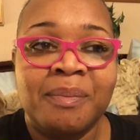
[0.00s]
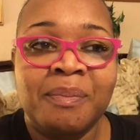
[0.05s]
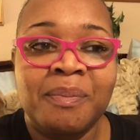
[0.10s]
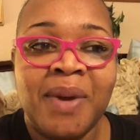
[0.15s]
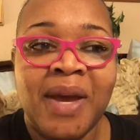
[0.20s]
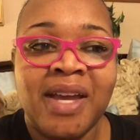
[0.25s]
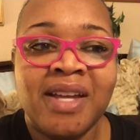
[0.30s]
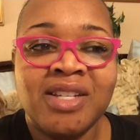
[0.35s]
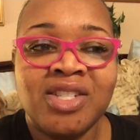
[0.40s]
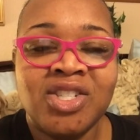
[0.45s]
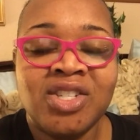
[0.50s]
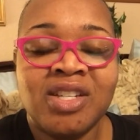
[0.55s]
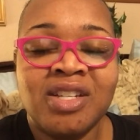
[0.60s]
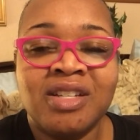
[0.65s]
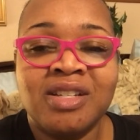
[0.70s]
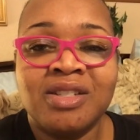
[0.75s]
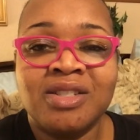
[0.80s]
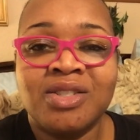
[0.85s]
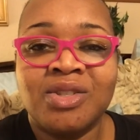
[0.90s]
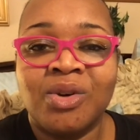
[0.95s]

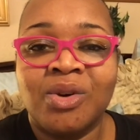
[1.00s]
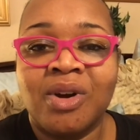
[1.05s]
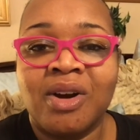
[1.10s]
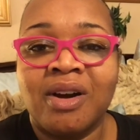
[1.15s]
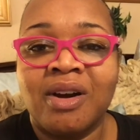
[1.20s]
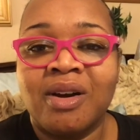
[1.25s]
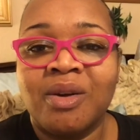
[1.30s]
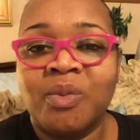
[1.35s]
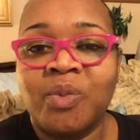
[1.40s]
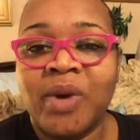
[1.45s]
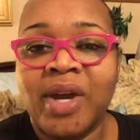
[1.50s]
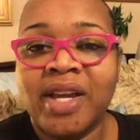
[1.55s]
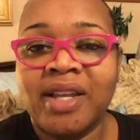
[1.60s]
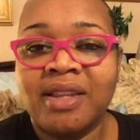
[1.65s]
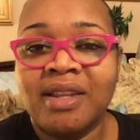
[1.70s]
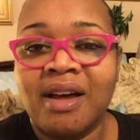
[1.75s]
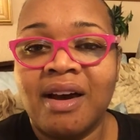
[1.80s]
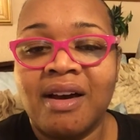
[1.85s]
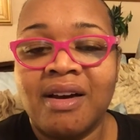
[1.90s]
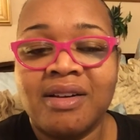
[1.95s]
patients or weight
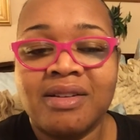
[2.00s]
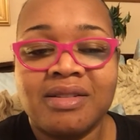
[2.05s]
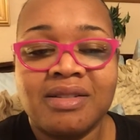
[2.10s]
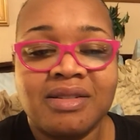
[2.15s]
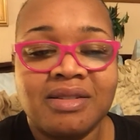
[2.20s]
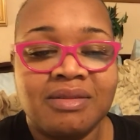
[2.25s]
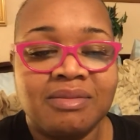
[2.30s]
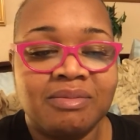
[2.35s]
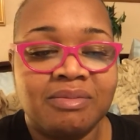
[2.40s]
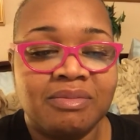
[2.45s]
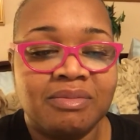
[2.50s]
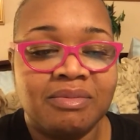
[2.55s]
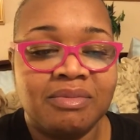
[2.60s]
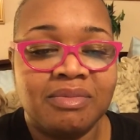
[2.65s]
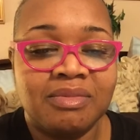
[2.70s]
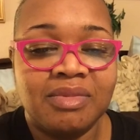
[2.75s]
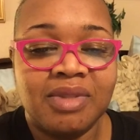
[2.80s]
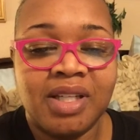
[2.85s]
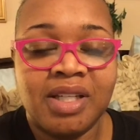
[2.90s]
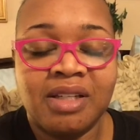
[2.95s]
loss
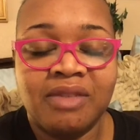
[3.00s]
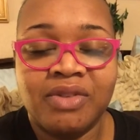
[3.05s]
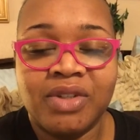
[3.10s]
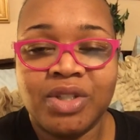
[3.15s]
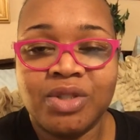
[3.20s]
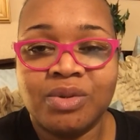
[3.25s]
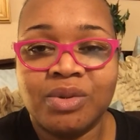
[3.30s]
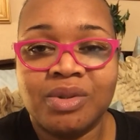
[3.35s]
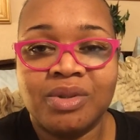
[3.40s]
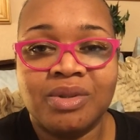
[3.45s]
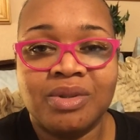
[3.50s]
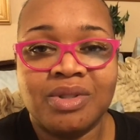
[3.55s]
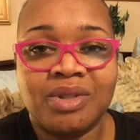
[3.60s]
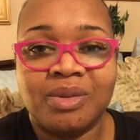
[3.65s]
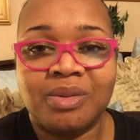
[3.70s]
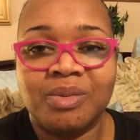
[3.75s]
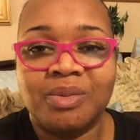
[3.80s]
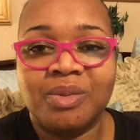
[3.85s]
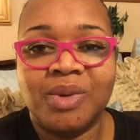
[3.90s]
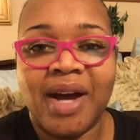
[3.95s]
individuals,
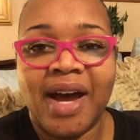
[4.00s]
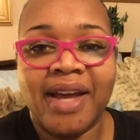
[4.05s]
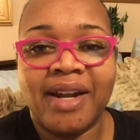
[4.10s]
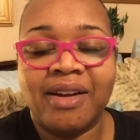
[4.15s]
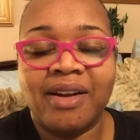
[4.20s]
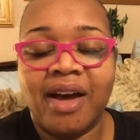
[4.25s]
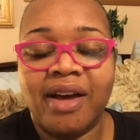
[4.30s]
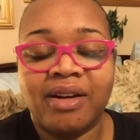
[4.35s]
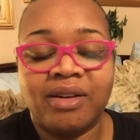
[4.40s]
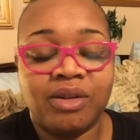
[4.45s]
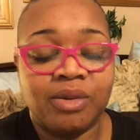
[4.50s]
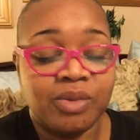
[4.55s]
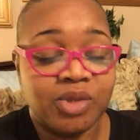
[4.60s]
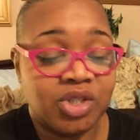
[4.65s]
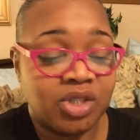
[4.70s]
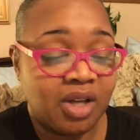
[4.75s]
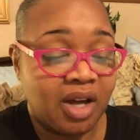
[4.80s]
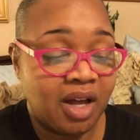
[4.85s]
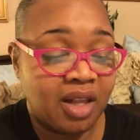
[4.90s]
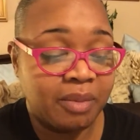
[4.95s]
or I don't know what
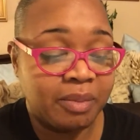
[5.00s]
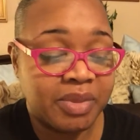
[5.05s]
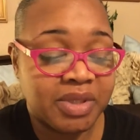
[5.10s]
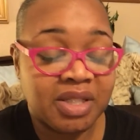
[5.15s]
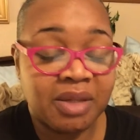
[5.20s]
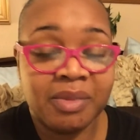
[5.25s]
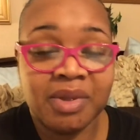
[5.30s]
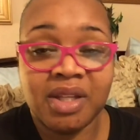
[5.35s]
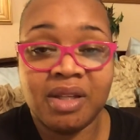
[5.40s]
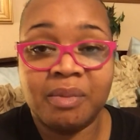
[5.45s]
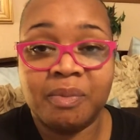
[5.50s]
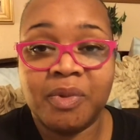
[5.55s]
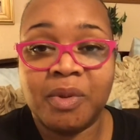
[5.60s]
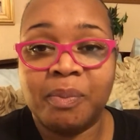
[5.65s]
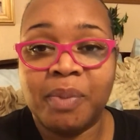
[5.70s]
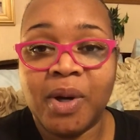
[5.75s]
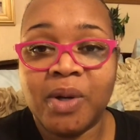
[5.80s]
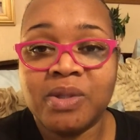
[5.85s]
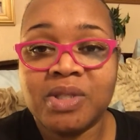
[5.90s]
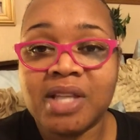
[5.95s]
you call them, but some of the
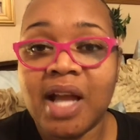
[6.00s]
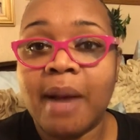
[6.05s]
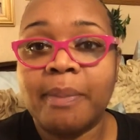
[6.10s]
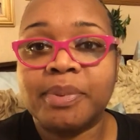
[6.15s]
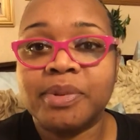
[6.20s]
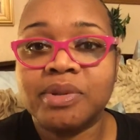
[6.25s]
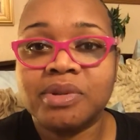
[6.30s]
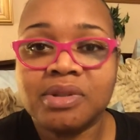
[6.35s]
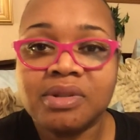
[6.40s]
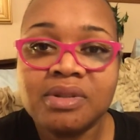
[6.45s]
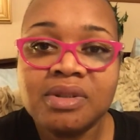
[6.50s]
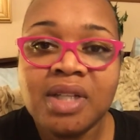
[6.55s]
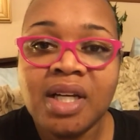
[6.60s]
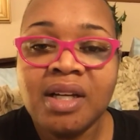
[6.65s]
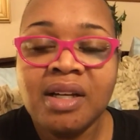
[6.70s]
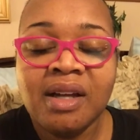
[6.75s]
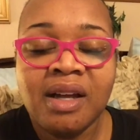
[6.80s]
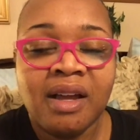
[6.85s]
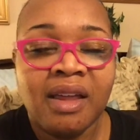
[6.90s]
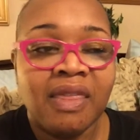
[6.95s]
post-oppers,
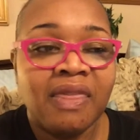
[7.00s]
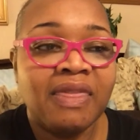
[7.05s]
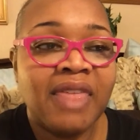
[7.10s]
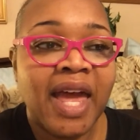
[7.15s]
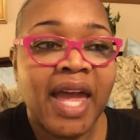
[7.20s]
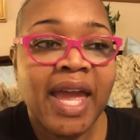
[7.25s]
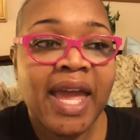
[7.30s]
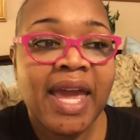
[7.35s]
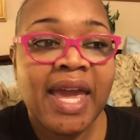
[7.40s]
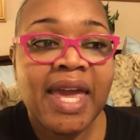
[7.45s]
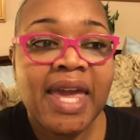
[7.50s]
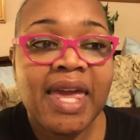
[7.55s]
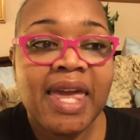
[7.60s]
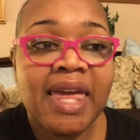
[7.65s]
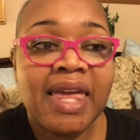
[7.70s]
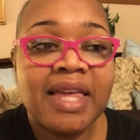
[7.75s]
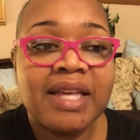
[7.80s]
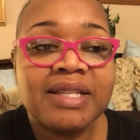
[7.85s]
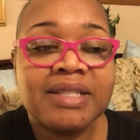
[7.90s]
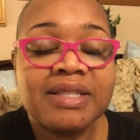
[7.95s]

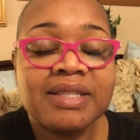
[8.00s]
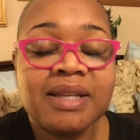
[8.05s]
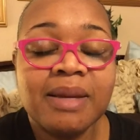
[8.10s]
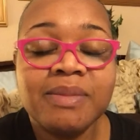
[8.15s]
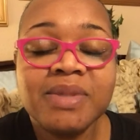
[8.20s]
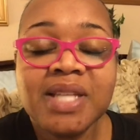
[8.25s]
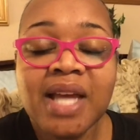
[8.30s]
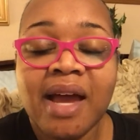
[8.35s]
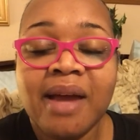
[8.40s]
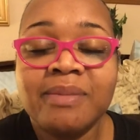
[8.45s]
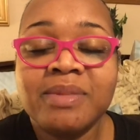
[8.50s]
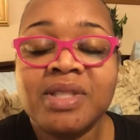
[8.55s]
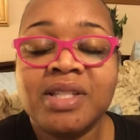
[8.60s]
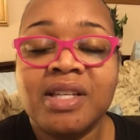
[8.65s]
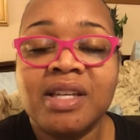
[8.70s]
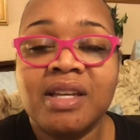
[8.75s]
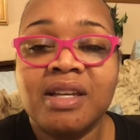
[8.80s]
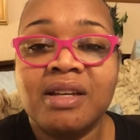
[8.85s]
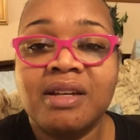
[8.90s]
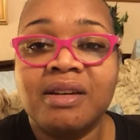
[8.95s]
they sometimes
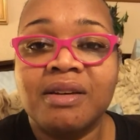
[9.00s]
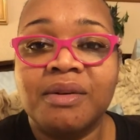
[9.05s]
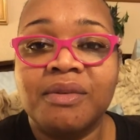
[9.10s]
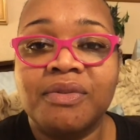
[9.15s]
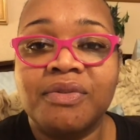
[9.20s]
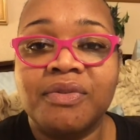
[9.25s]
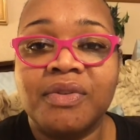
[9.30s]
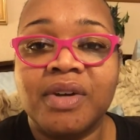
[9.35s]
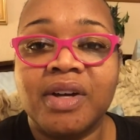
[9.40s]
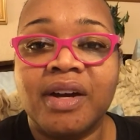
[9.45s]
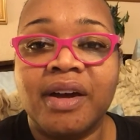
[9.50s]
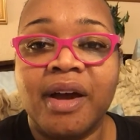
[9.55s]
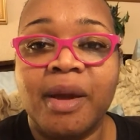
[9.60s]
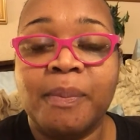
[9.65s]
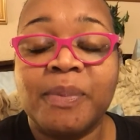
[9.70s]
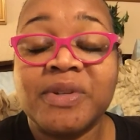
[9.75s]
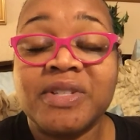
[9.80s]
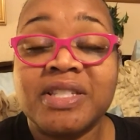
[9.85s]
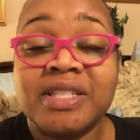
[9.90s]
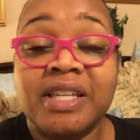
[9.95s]
give a
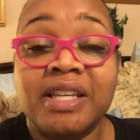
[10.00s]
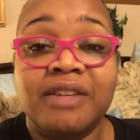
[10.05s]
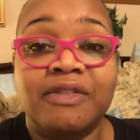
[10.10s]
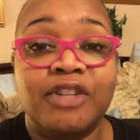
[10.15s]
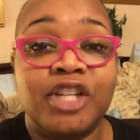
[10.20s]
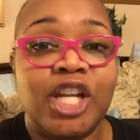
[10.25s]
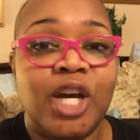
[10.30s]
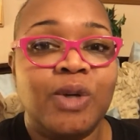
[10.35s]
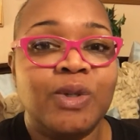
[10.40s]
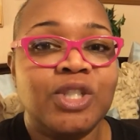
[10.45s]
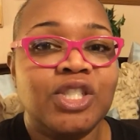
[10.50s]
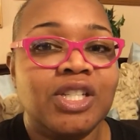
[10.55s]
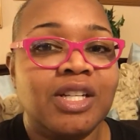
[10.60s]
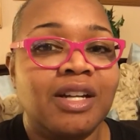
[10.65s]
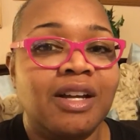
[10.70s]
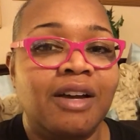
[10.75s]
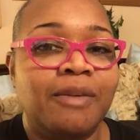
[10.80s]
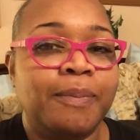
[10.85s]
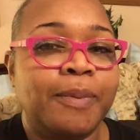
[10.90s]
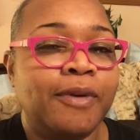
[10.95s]
perceived notion
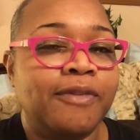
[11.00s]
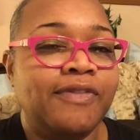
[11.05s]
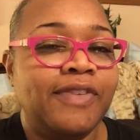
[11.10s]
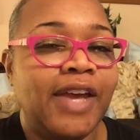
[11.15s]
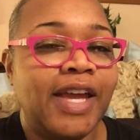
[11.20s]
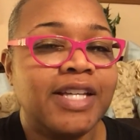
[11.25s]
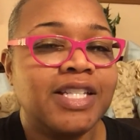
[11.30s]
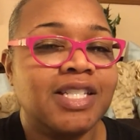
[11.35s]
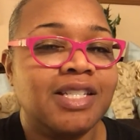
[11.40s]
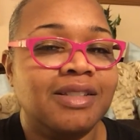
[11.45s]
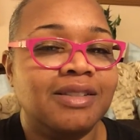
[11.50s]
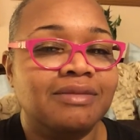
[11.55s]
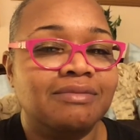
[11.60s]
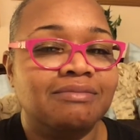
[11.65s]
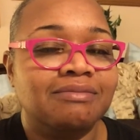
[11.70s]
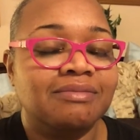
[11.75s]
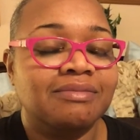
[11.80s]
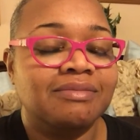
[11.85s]
of perfection.